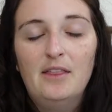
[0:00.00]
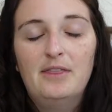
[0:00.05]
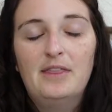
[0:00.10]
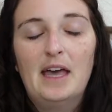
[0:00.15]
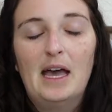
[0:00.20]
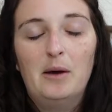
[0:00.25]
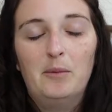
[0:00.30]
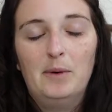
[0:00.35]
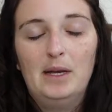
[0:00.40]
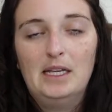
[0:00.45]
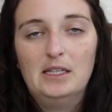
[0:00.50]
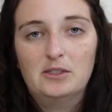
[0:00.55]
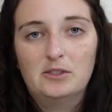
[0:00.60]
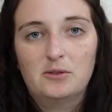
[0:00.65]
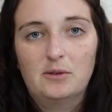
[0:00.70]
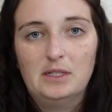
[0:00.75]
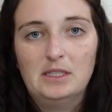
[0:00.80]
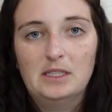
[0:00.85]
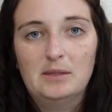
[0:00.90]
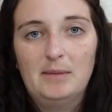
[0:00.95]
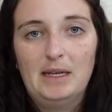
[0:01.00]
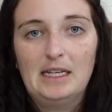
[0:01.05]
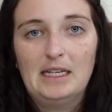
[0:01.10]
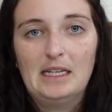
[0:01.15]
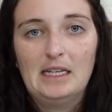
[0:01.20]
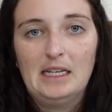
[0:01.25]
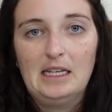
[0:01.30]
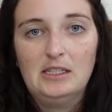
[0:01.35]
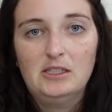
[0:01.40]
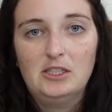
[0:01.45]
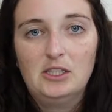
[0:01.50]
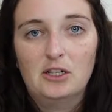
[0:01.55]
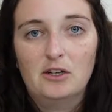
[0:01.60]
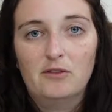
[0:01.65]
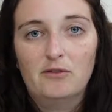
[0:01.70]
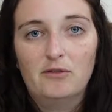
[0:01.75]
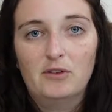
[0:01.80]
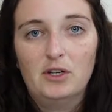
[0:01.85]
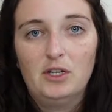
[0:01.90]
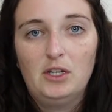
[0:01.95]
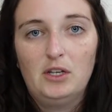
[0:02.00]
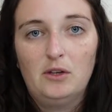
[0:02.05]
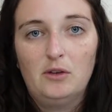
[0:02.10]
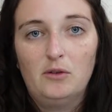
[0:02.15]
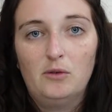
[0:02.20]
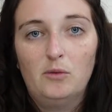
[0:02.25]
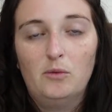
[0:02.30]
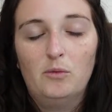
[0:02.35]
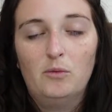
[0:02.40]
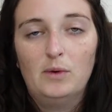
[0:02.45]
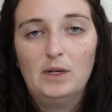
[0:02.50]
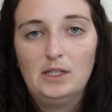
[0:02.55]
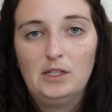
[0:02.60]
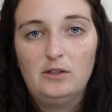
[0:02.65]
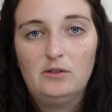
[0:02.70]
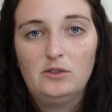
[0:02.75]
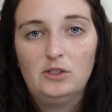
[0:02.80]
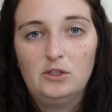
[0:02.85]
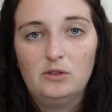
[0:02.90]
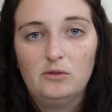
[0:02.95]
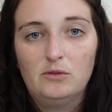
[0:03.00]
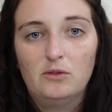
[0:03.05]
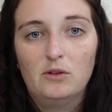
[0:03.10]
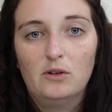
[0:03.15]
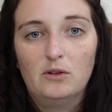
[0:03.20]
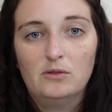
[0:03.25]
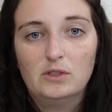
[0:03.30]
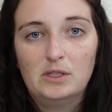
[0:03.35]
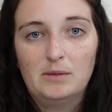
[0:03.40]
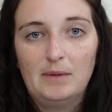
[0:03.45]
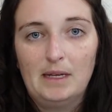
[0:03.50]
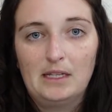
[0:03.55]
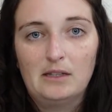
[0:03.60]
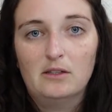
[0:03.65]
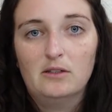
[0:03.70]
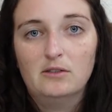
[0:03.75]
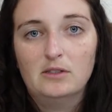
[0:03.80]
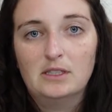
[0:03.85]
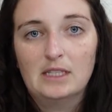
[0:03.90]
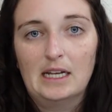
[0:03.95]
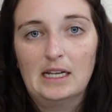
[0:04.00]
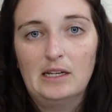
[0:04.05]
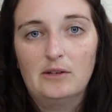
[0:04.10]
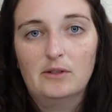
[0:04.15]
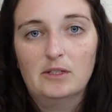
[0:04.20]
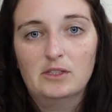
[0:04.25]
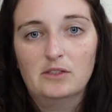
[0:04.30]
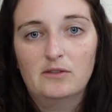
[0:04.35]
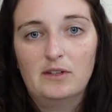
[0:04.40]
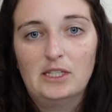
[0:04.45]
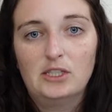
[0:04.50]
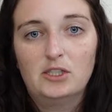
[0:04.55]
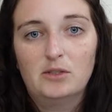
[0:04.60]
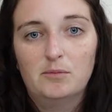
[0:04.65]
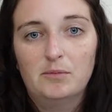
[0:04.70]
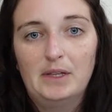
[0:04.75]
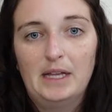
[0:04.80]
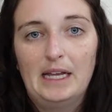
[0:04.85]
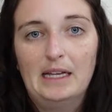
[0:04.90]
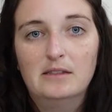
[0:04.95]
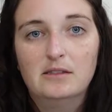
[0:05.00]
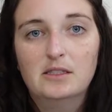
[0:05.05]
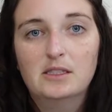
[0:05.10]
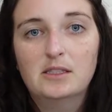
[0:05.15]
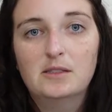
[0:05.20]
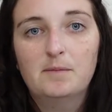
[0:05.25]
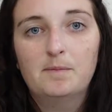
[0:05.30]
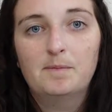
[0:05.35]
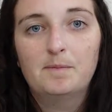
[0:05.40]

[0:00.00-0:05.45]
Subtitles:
That way it's going to make it easier for you when you do go to make those dining reservation plans.